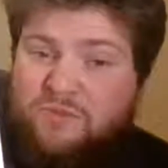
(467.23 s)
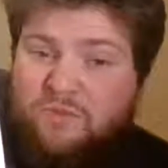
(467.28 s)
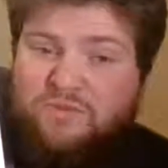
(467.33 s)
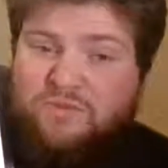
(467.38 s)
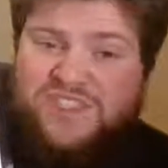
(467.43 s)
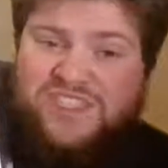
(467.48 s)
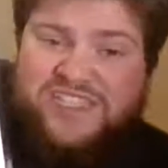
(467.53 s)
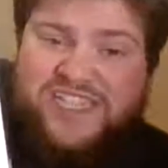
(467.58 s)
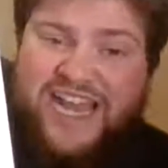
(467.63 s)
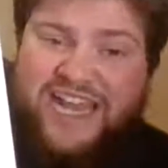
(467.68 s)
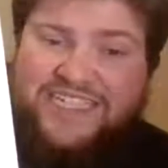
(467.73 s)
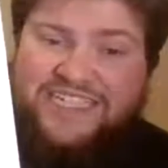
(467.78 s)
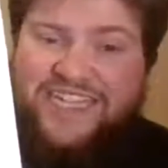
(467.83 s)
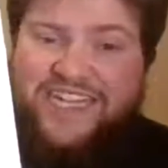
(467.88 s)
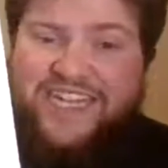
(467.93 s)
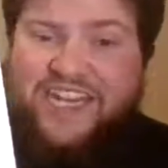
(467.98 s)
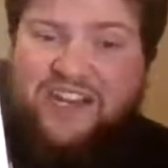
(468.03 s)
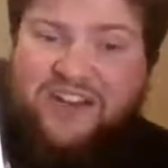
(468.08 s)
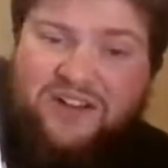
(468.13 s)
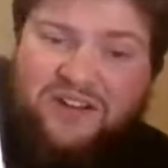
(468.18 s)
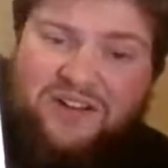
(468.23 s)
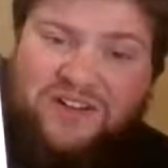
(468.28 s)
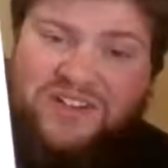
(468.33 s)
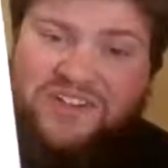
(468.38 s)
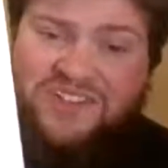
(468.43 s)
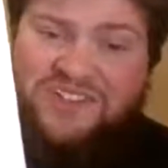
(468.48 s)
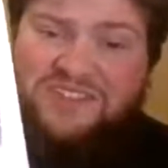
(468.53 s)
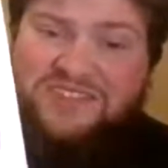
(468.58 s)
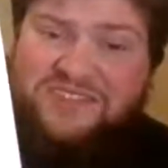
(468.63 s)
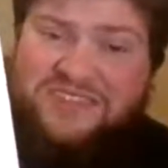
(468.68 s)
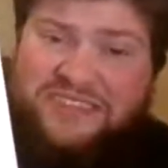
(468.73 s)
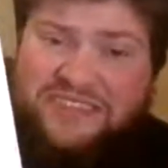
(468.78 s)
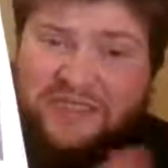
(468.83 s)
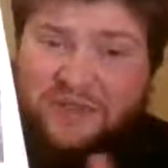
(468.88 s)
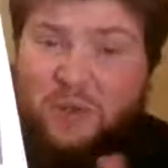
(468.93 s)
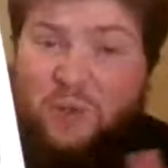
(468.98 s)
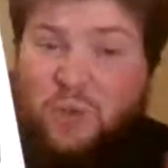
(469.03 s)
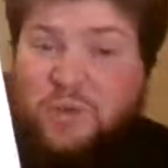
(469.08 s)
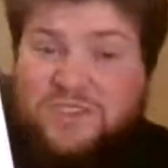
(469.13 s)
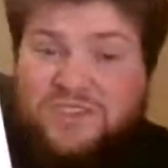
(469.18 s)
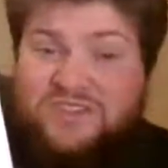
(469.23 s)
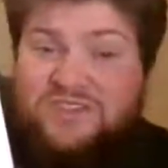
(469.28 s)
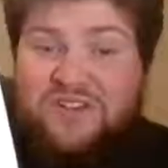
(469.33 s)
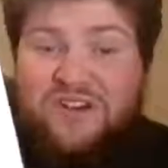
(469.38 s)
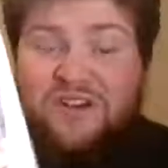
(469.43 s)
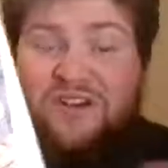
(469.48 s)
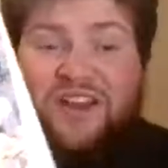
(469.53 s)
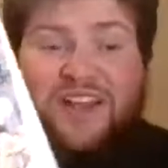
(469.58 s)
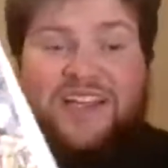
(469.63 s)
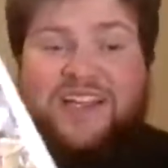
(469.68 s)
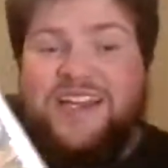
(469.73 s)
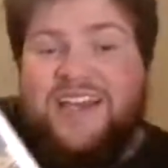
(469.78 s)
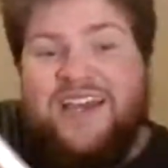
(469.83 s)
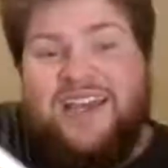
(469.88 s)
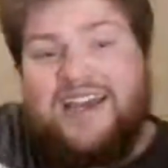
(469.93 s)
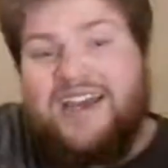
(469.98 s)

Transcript: staticky-er, older art.